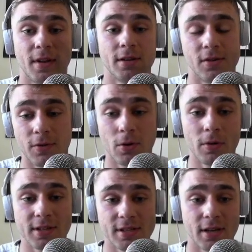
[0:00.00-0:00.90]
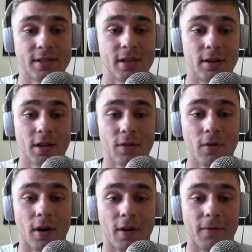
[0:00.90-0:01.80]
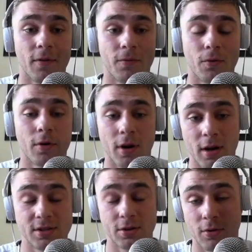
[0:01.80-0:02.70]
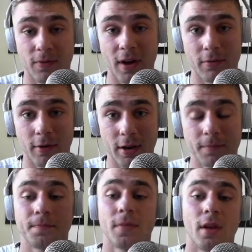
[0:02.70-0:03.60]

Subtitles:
So if you go in insights, it'll give you a 0 to 5 rating,